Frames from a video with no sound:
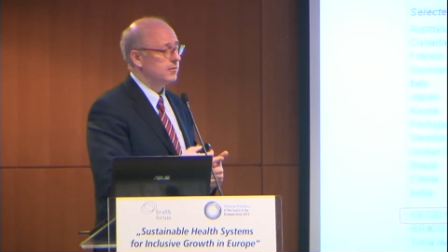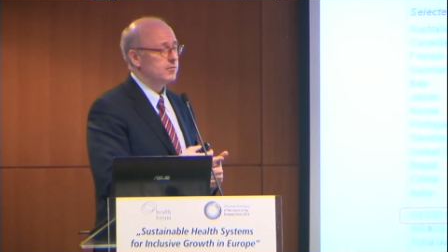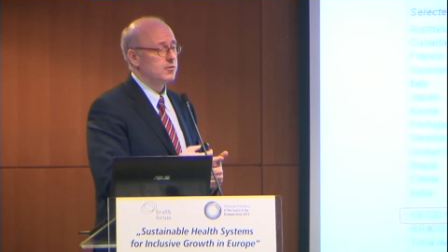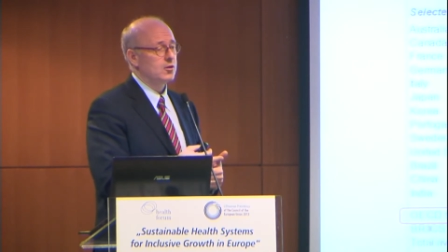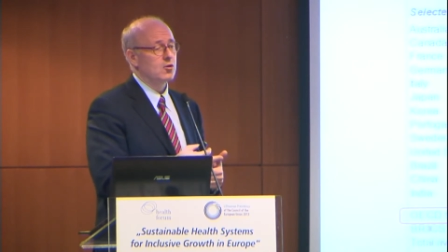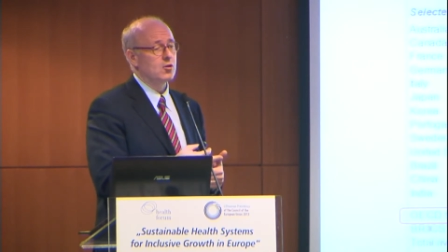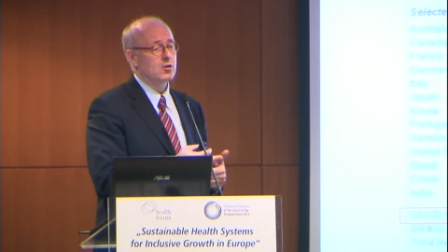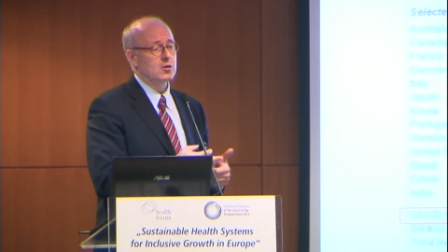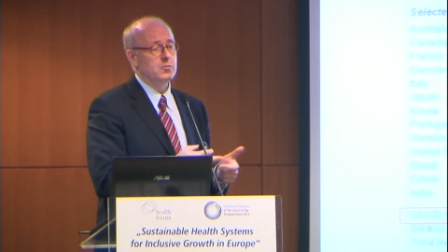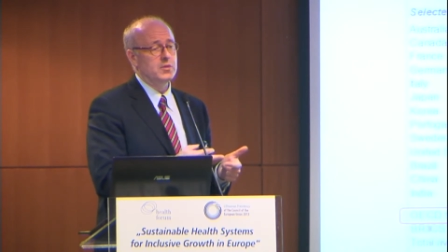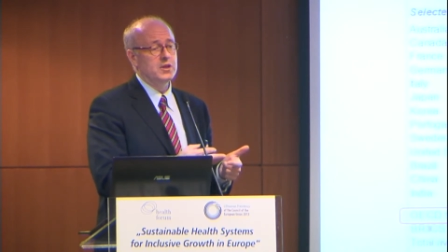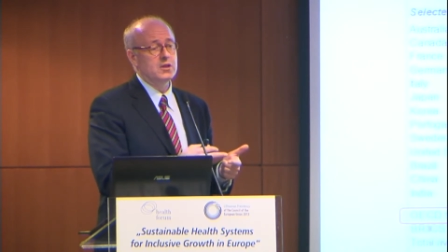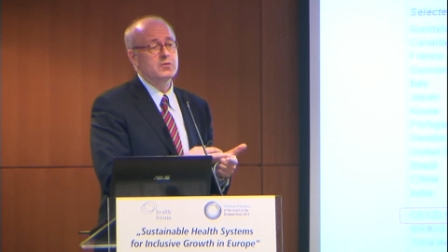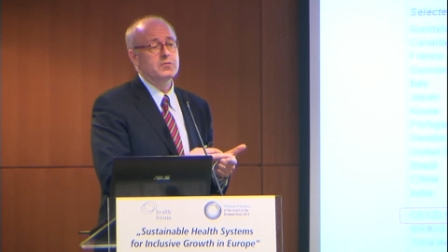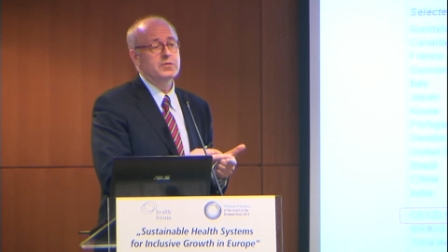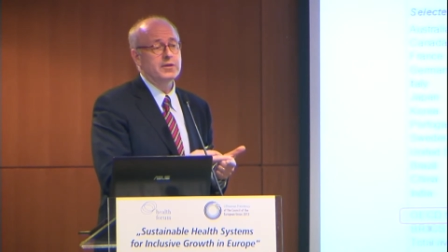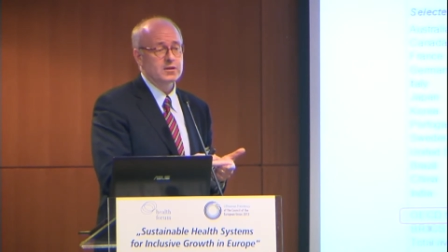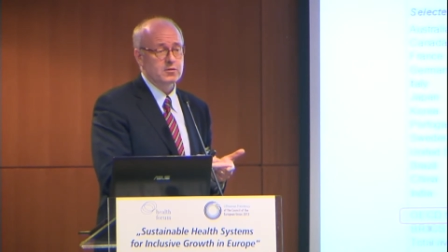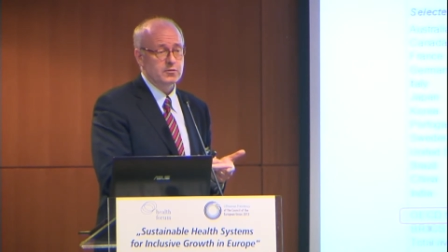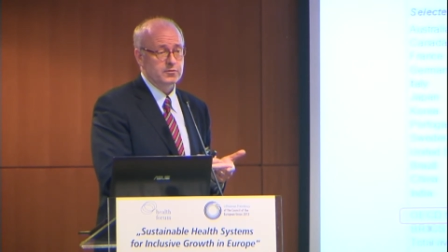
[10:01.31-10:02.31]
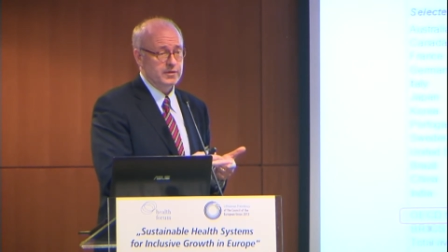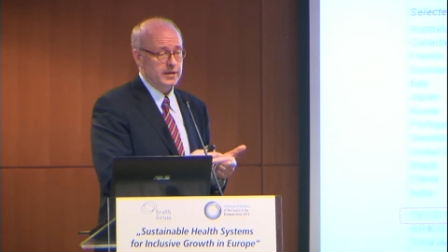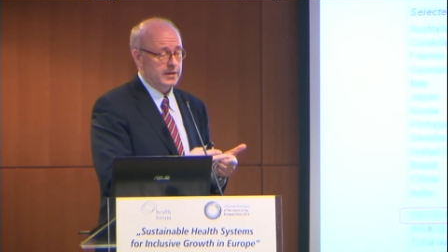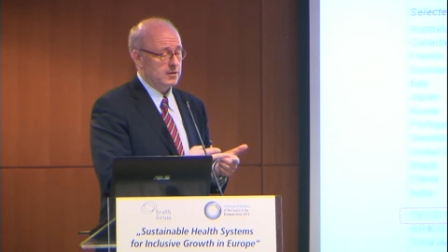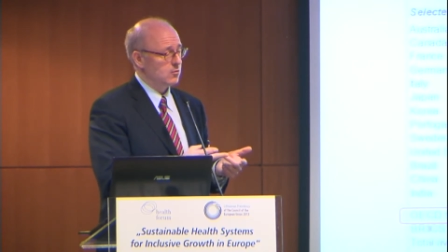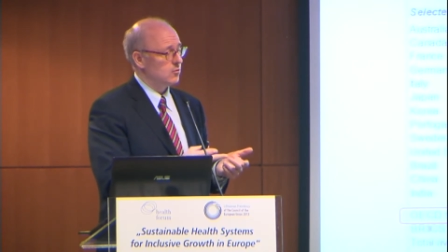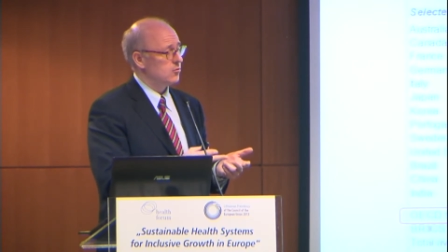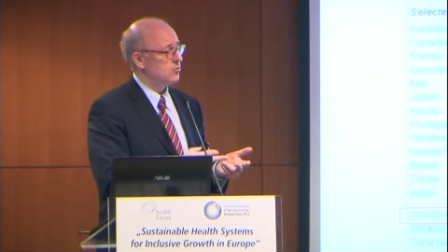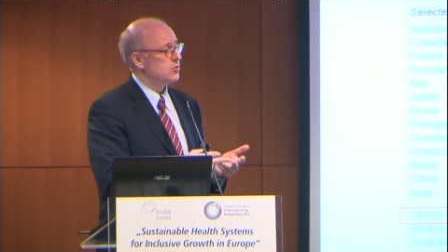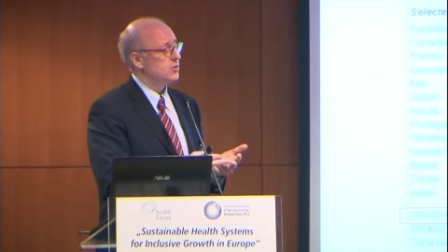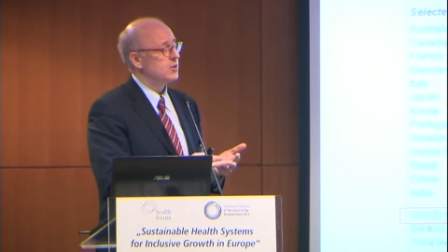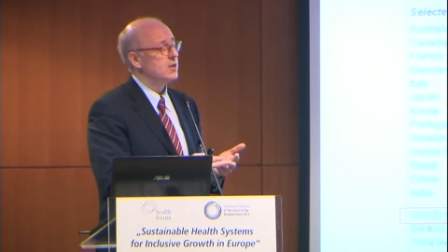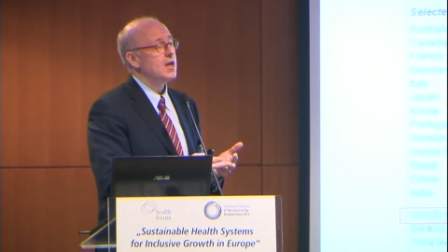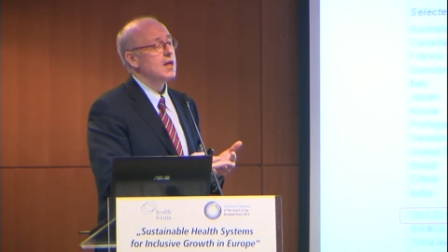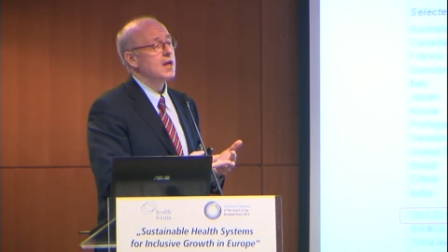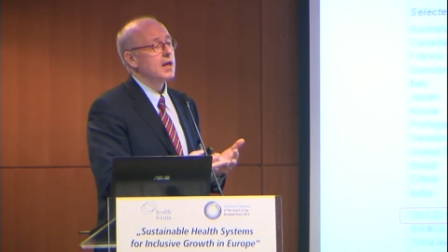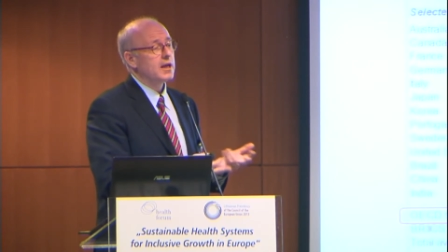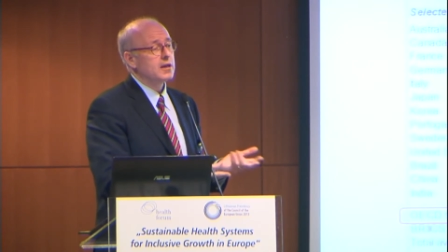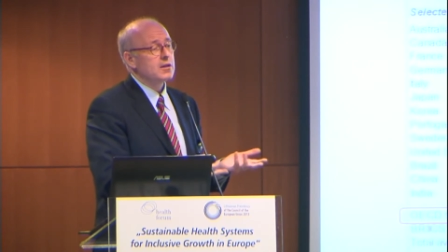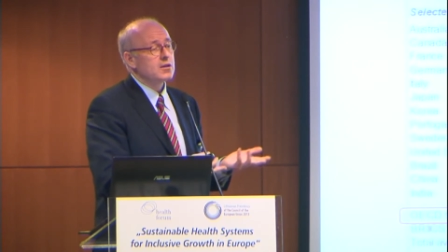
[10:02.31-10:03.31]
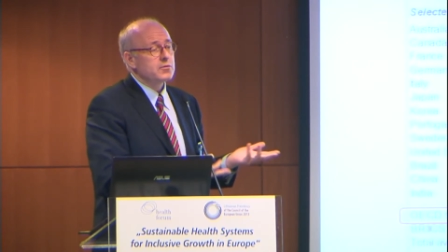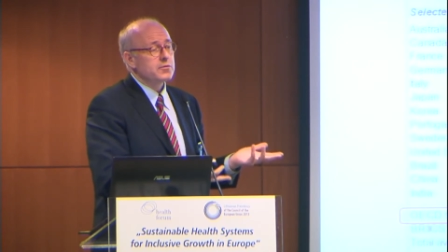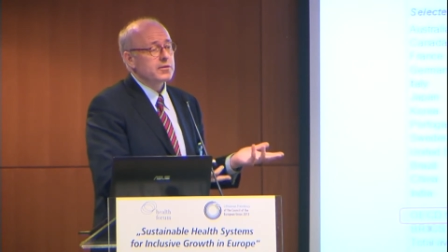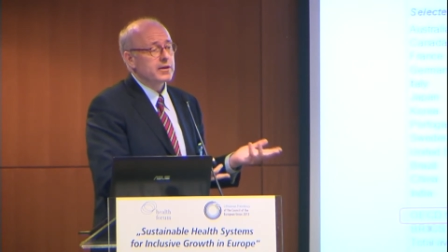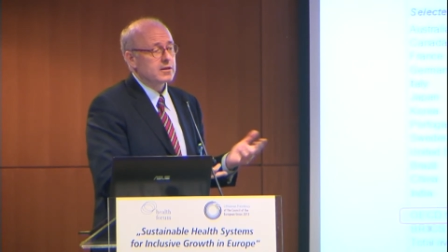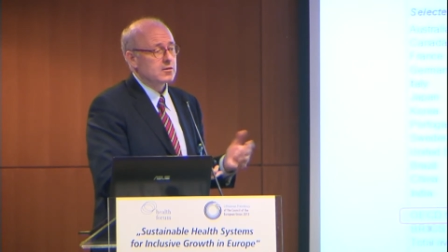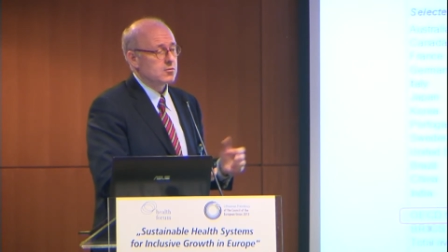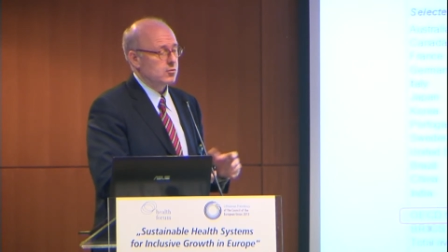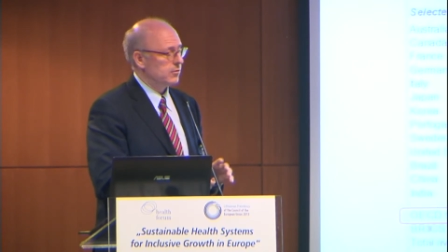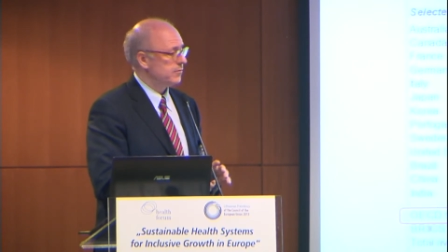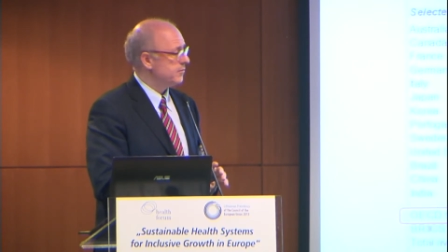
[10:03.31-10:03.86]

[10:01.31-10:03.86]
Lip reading: economy, the effect of technology, and the effect of